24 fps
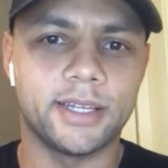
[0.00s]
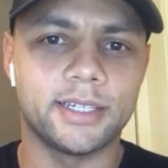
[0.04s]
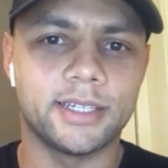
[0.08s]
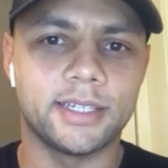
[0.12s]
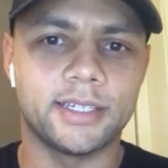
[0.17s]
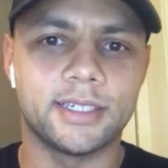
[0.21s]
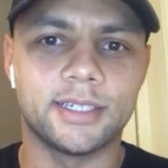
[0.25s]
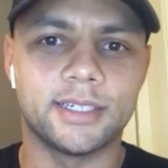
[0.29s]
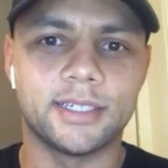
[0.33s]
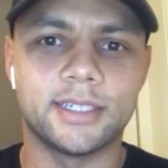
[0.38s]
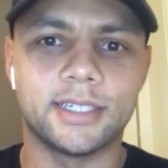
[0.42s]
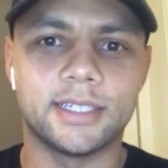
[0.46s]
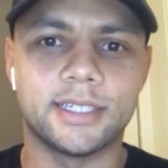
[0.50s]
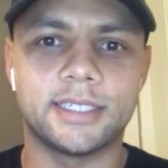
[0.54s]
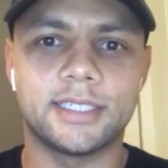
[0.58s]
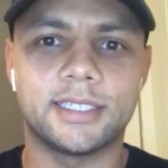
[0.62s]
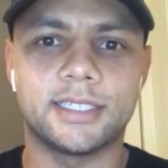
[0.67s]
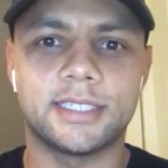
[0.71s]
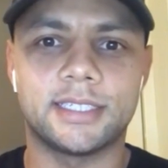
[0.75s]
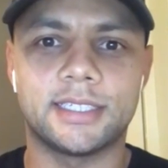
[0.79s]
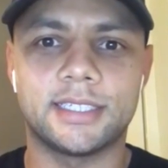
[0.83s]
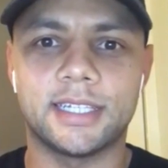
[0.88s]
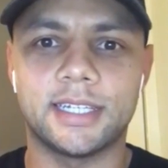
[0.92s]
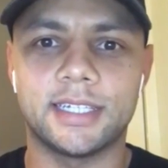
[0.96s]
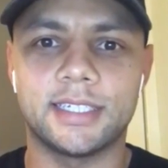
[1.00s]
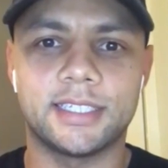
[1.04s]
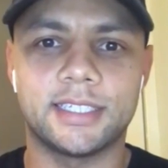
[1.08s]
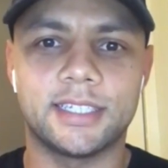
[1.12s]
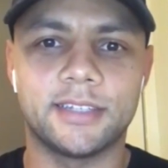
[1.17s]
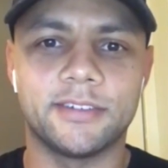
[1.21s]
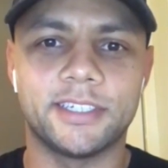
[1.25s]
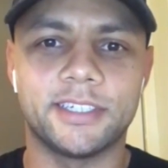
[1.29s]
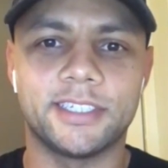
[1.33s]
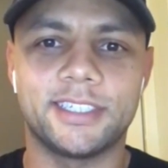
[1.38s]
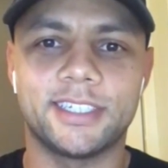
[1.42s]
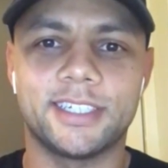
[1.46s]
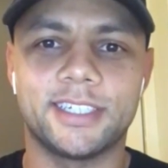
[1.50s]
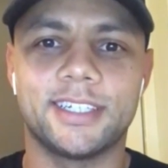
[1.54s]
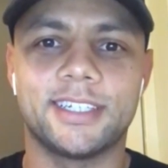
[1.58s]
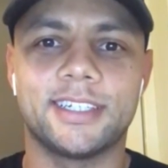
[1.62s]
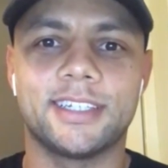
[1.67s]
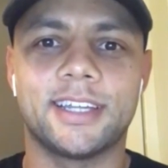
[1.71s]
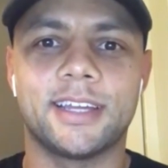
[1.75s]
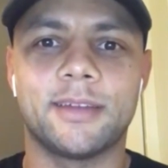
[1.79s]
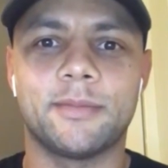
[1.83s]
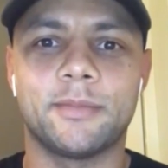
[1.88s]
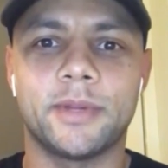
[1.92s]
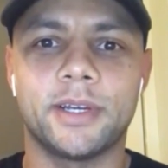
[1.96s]
in the sixth division in
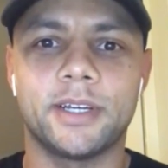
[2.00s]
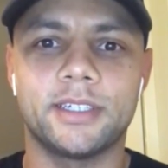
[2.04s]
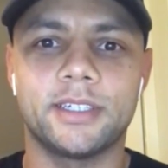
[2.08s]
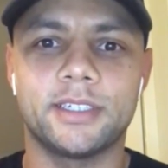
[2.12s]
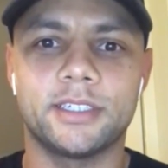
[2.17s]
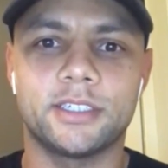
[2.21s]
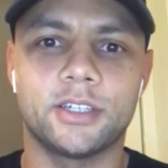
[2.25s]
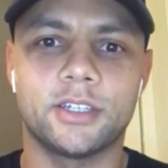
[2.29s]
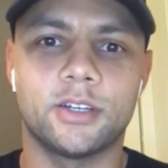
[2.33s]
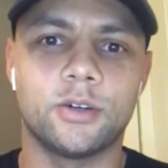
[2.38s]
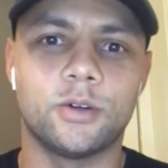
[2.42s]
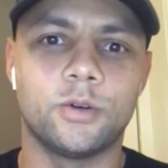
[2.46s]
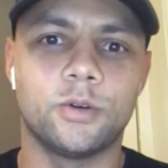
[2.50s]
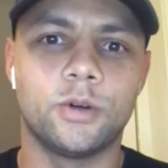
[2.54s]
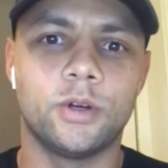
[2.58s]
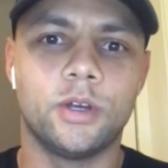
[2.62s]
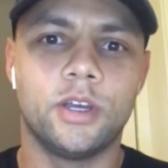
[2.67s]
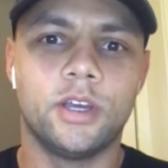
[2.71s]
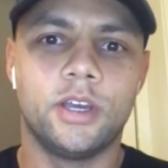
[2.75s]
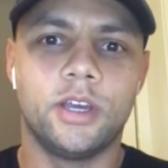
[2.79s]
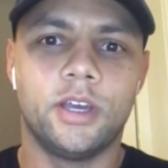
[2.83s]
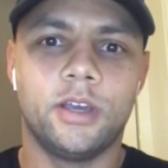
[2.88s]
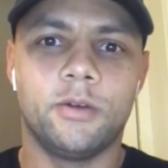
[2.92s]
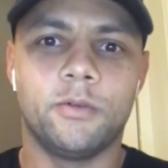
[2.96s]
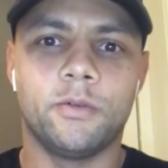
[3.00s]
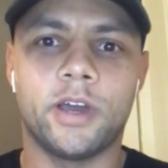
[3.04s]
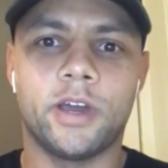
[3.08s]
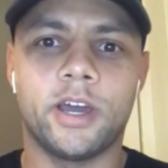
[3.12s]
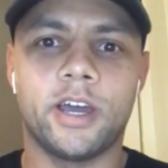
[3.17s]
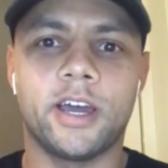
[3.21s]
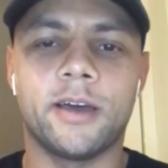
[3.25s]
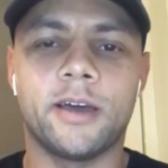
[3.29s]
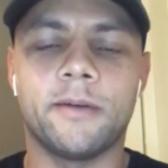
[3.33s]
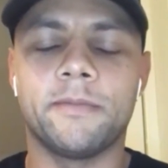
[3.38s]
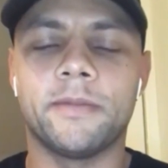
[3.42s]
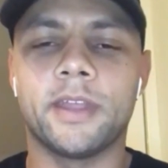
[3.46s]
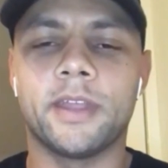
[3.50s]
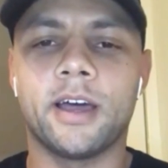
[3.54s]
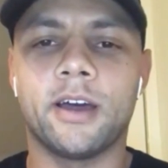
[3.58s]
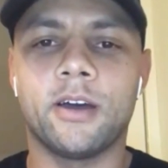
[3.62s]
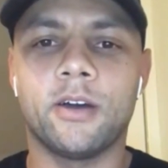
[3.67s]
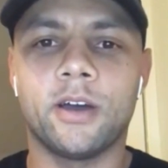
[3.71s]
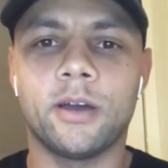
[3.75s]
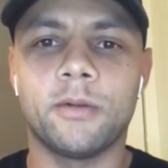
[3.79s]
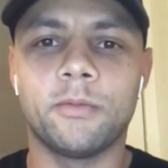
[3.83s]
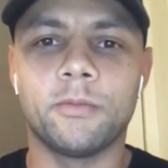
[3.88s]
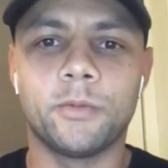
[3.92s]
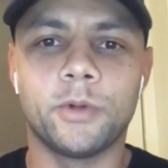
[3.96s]
Denmark. So where I am now,
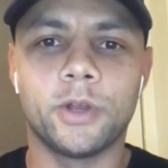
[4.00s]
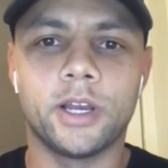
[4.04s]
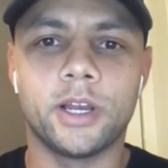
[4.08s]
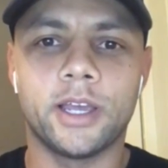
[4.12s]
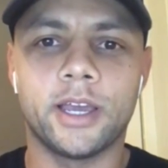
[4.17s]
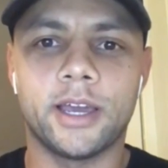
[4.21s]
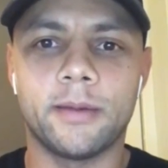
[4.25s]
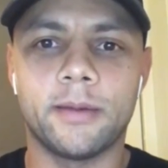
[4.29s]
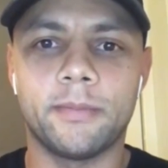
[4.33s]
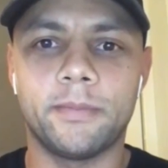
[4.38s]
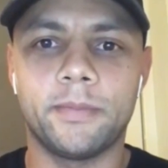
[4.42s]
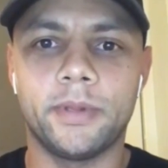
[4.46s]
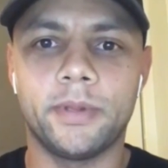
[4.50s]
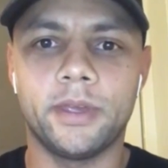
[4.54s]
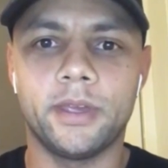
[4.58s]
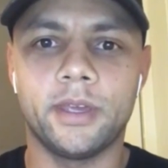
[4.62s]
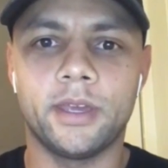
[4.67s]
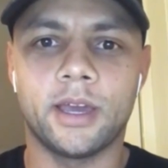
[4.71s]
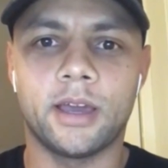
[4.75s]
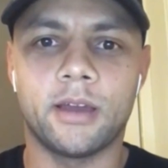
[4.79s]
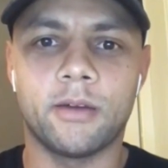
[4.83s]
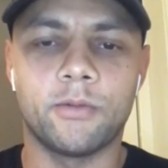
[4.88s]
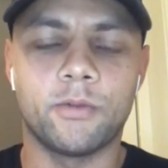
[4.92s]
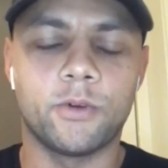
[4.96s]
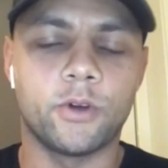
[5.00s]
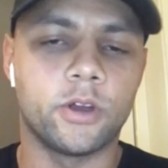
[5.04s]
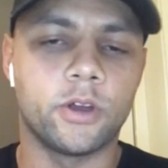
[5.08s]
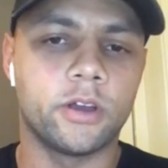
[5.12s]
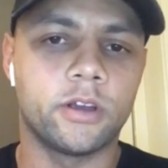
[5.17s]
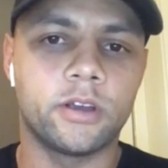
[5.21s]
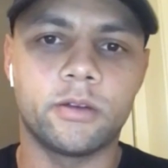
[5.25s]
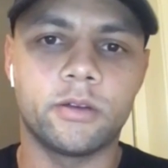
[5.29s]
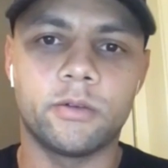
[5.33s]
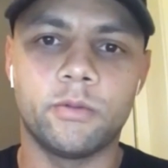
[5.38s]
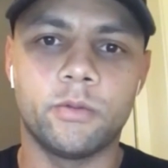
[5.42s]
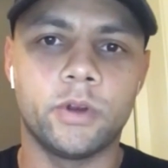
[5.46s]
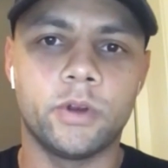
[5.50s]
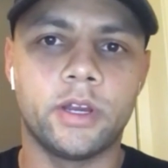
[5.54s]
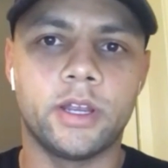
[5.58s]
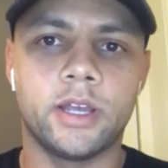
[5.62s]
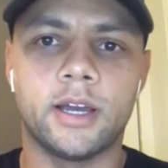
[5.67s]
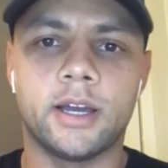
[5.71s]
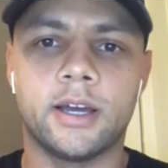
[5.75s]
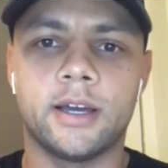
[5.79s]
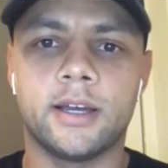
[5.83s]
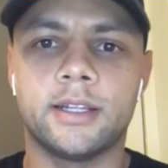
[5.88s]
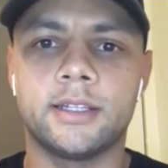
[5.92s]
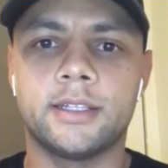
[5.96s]
I'm really happy. I work really
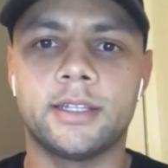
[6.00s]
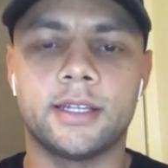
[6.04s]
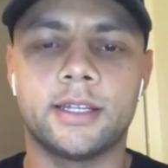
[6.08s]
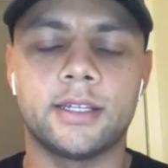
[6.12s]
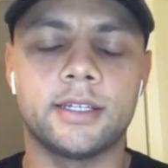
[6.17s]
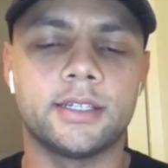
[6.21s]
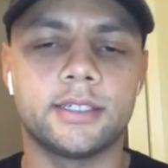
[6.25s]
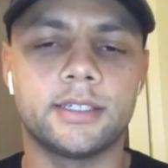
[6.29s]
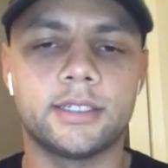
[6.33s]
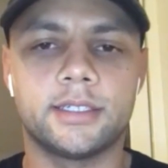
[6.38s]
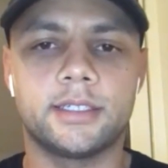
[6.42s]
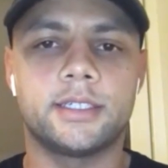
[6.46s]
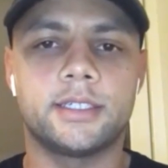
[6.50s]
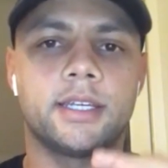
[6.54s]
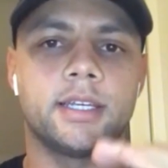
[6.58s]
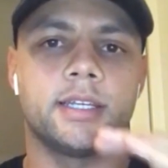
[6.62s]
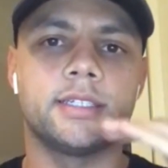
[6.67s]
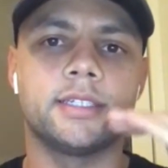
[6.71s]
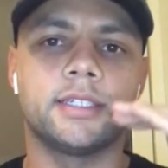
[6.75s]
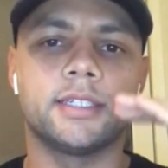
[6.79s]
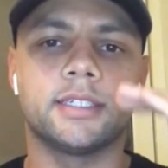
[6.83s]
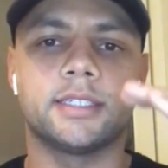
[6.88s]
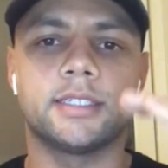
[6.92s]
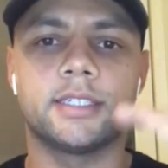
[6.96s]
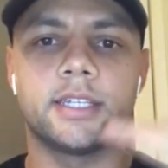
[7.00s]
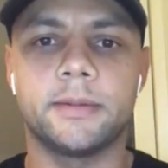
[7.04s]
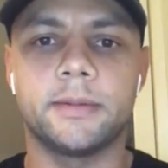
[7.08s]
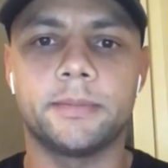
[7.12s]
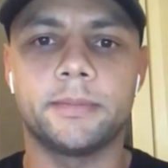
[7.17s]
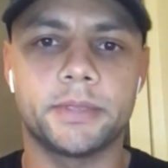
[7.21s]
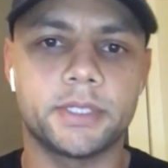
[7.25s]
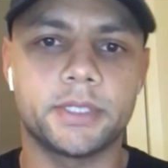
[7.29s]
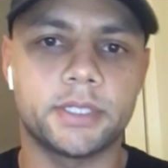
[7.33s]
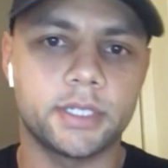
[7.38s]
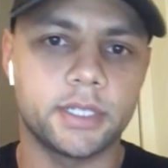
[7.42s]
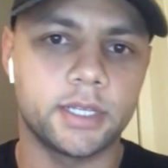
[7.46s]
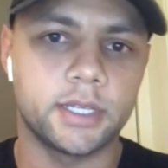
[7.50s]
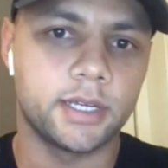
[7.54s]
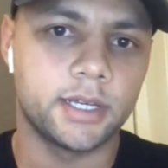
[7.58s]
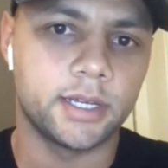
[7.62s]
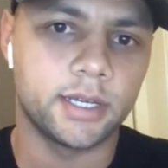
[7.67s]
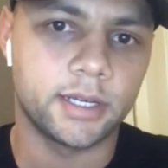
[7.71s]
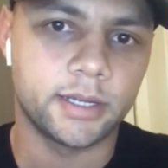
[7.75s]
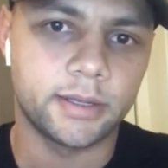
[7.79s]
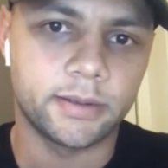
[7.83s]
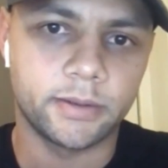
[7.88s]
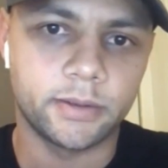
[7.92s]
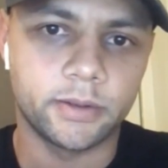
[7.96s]
hard and take the steps.
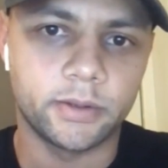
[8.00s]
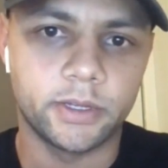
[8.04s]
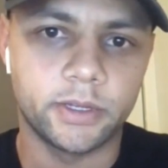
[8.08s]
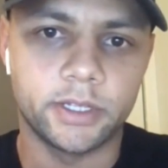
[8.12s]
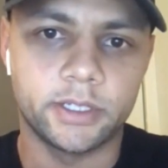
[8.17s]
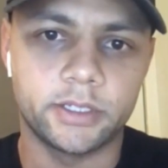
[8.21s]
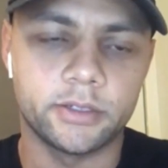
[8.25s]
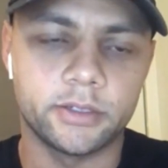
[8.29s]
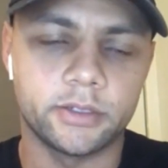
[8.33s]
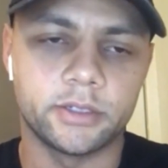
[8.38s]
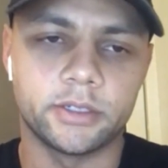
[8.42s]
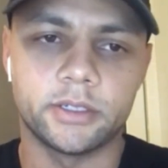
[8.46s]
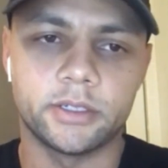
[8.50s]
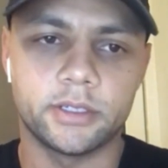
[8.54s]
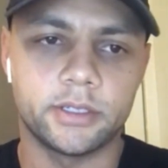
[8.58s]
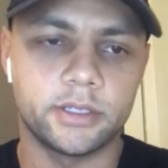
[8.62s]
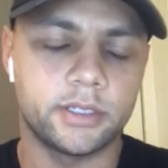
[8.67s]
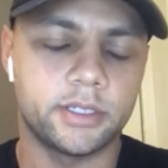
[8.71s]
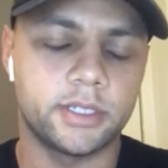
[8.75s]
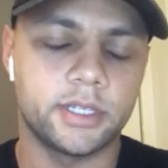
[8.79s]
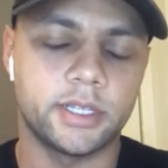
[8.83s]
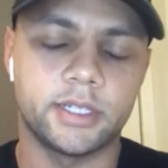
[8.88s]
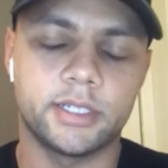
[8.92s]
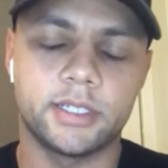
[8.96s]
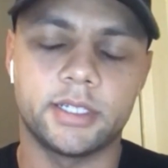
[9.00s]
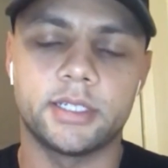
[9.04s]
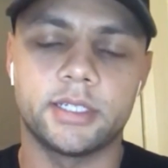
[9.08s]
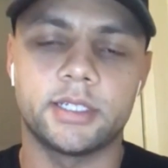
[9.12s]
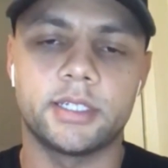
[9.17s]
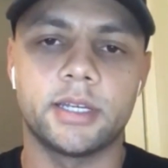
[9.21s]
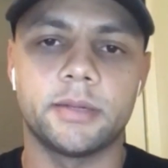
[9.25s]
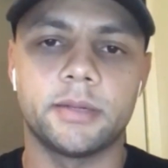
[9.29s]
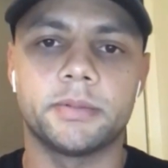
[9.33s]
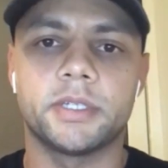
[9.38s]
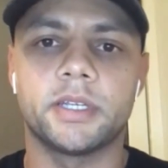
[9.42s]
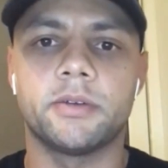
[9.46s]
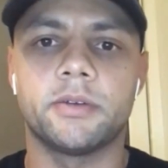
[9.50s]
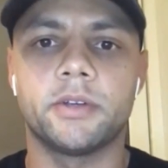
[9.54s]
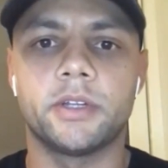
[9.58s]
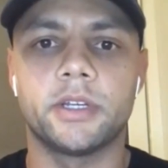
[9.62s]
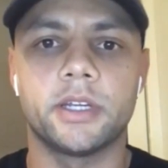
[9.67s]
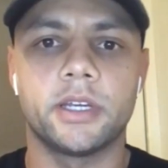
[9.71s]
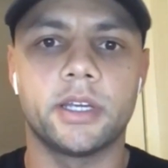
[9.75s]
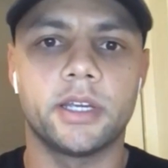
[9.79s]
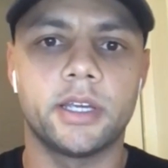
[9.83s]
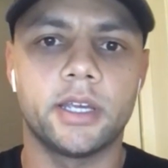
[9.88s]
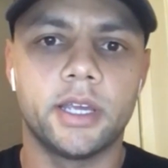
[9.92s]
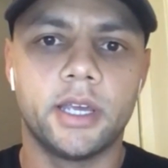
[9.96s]
Uh, need to take the steps every
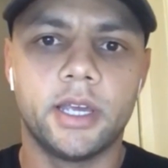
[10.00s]
day.